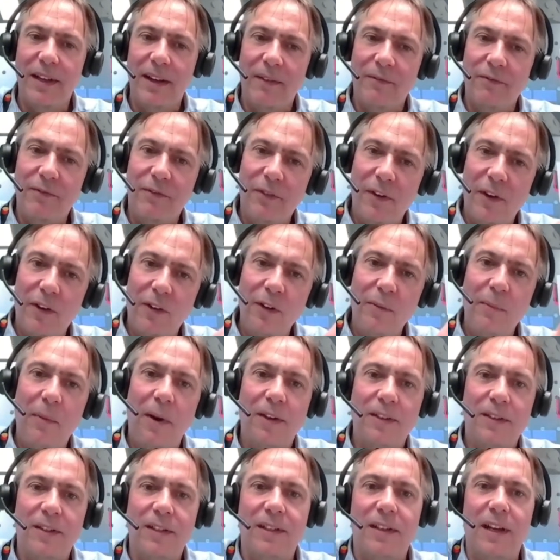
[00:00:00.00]
there is very
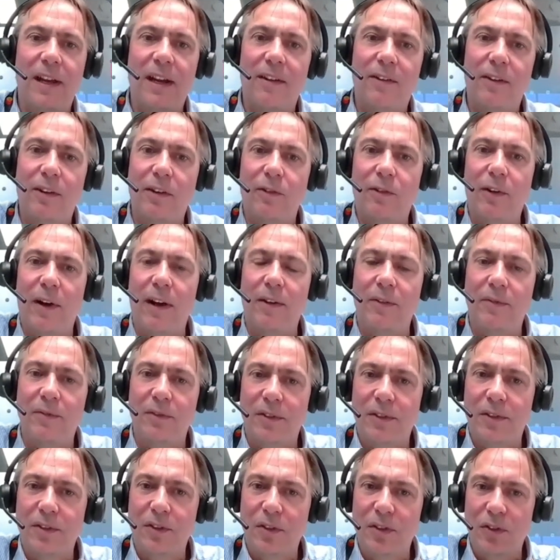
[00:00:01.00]
much this area
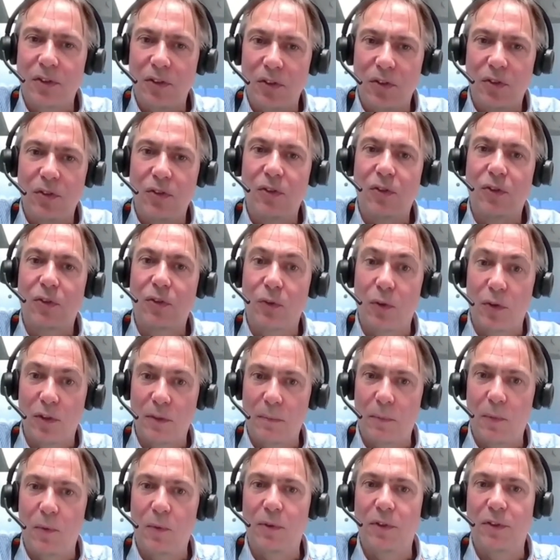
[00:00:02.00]
around
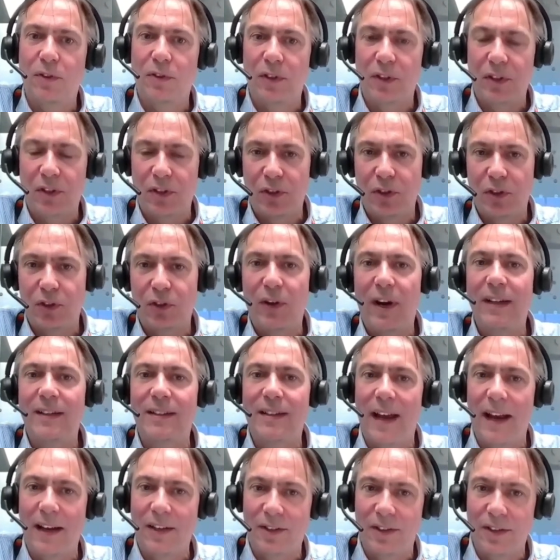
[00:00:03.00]
cross-border, that the
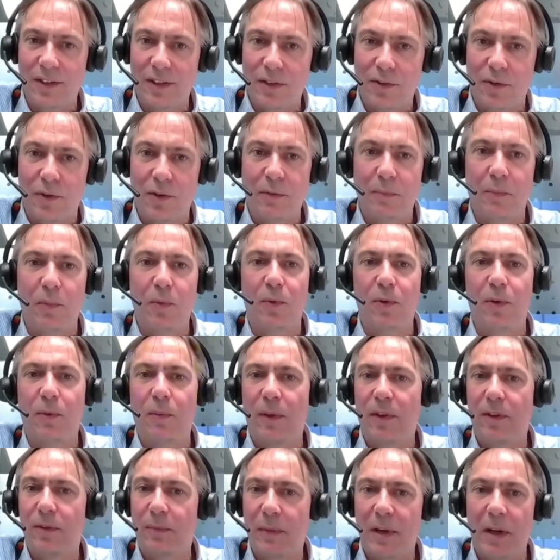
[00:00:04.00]
transaction is cross-border,
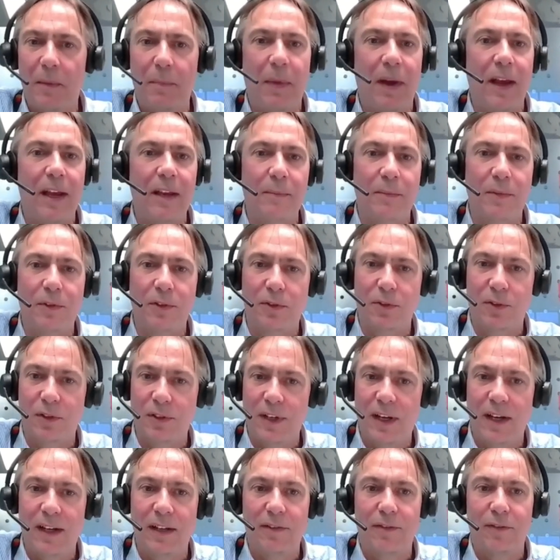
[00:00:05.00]
whether it be a payment or a
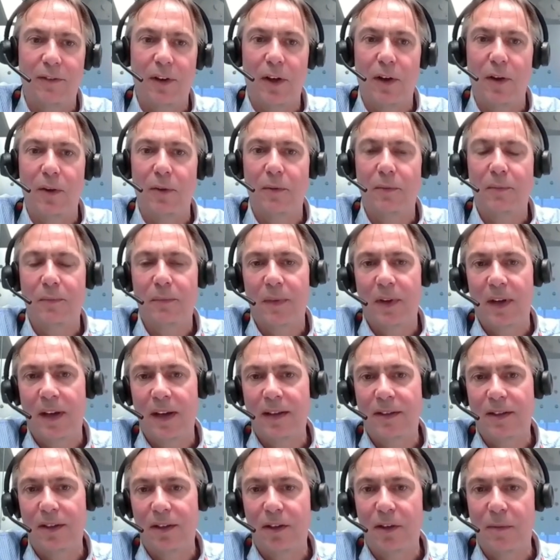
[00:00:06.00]
data flow,
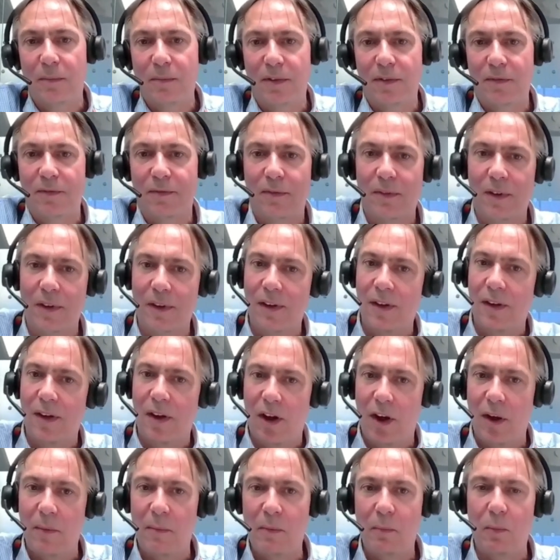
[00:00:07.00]
in terms of
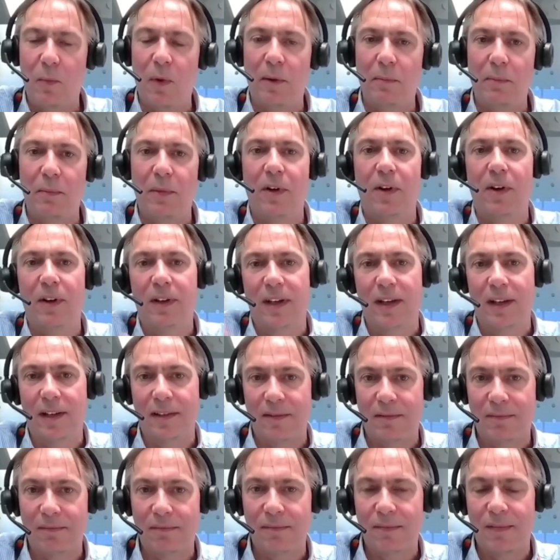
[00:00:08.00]
I'm in one market
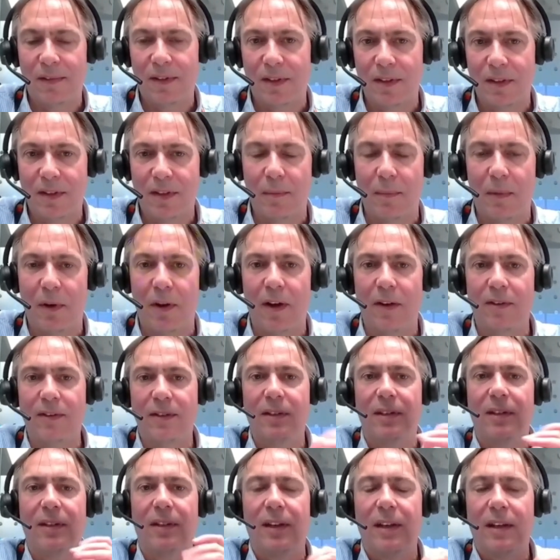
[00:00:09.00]
and the supplier
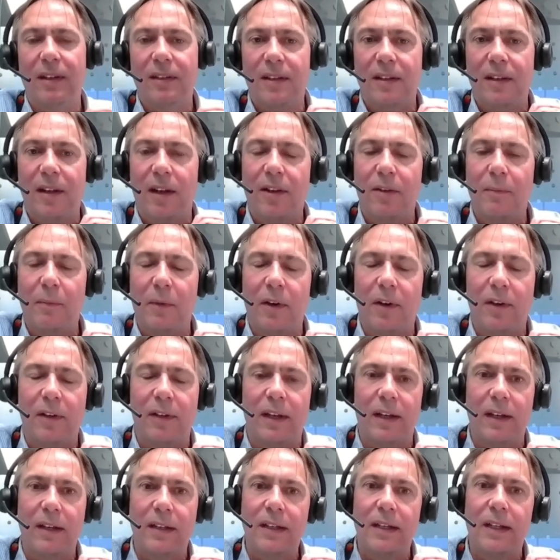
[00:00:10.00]
is another
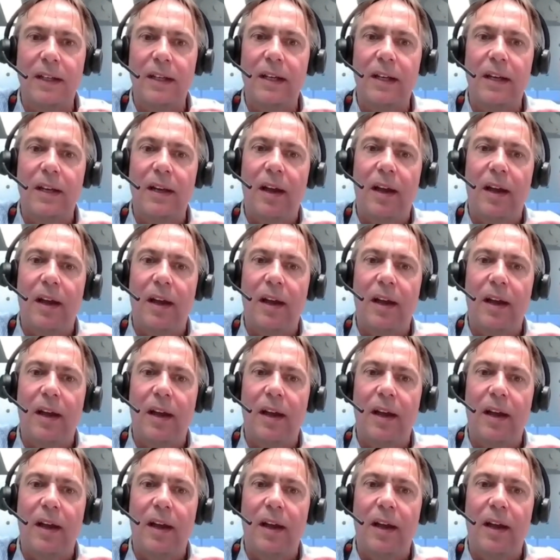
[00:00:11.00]
market.